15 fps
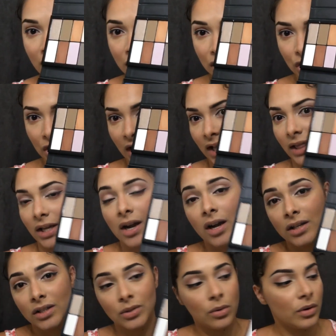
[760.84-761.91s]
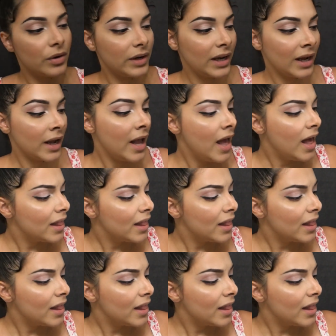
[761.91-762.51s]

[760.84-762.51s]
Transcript: blush and the contouring.